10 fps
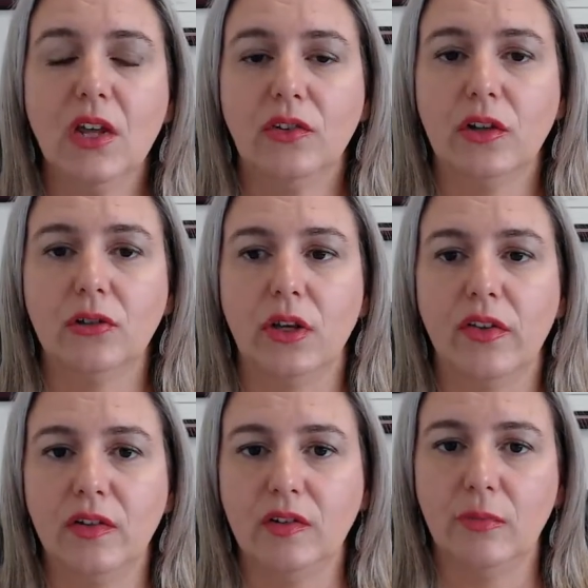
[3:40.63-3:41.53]
So
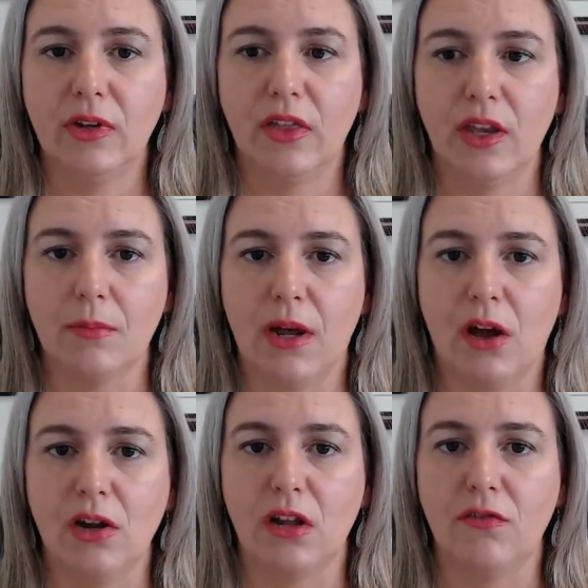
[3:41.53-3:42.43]
this is something to think
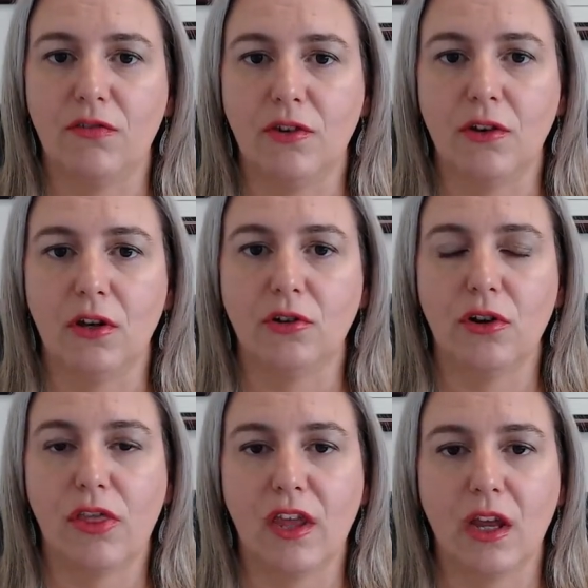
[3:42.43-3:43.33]
about if
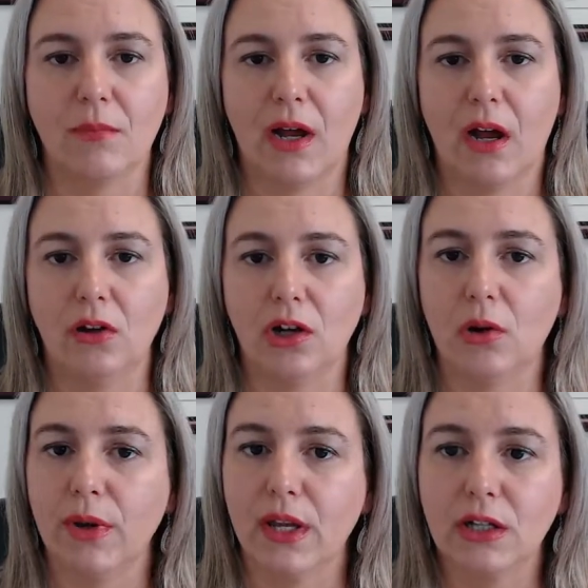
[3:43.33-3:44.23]
you're thinking about
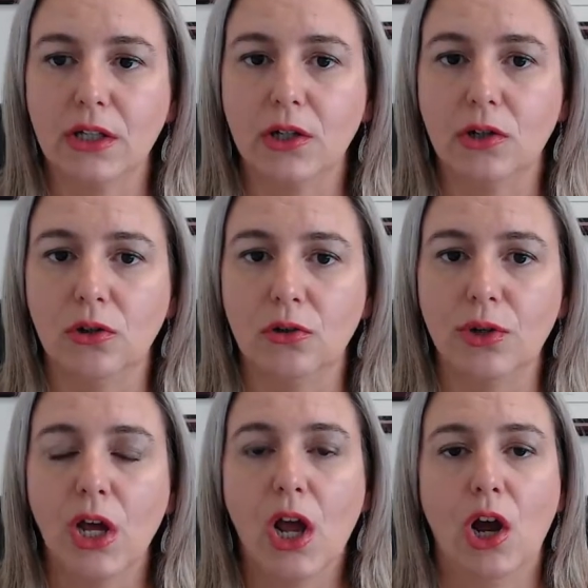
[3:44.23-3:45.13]
going it
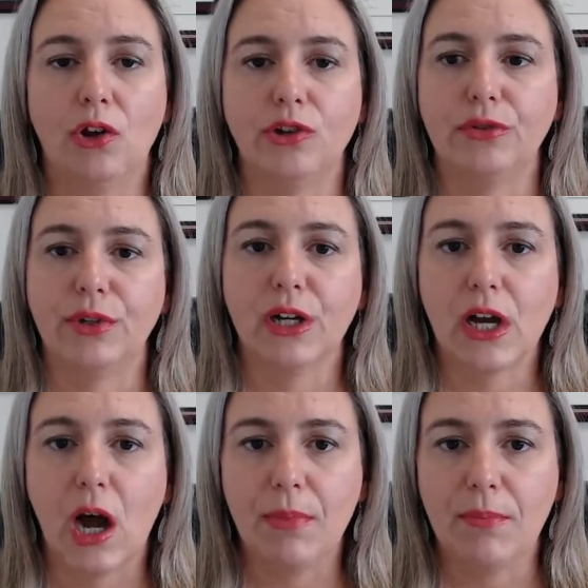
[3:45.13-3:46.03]
alone, or doing a
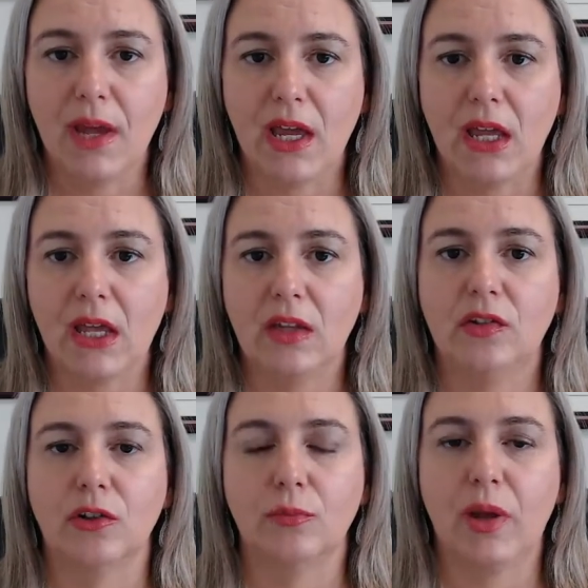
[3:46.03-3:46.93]
copy
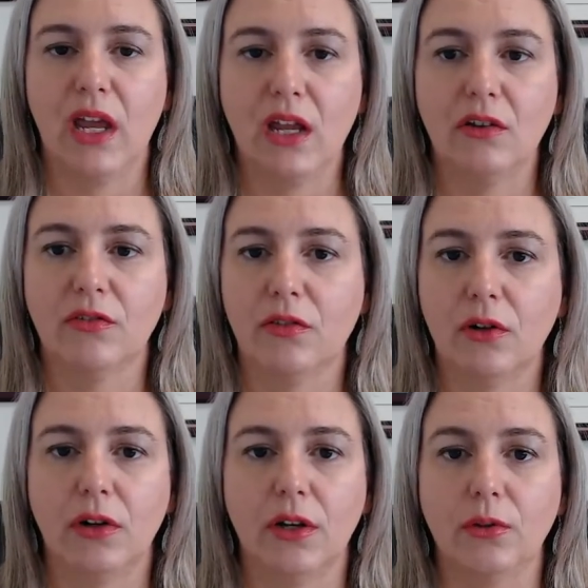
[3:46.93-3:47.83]
paste, or paying
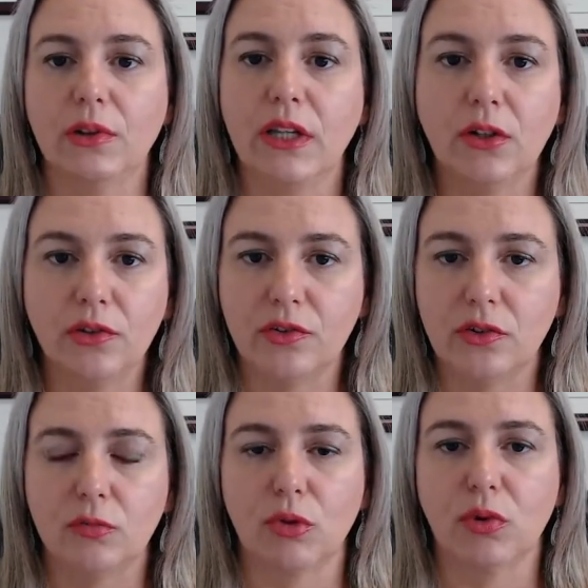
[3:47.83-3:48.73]
for
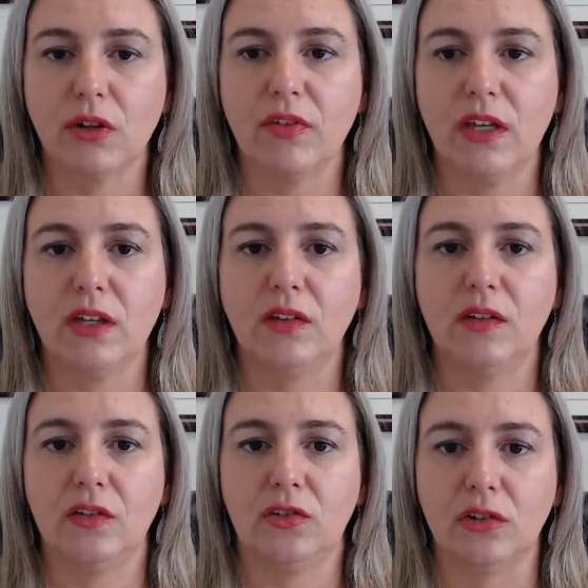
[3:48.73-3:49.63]
LegalZoom or one of
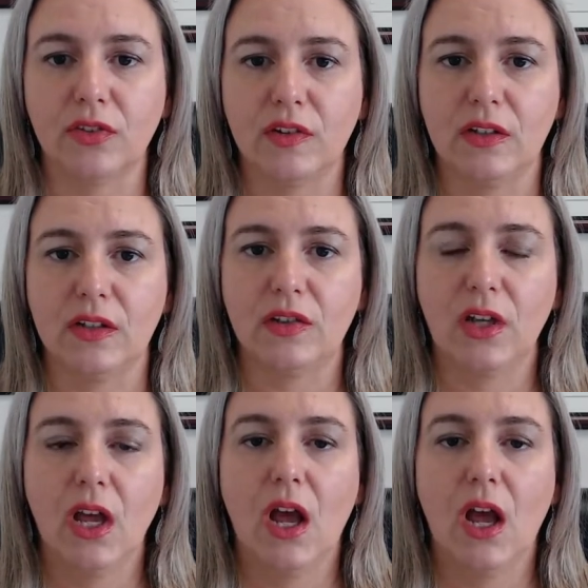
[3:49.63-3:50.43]
these services.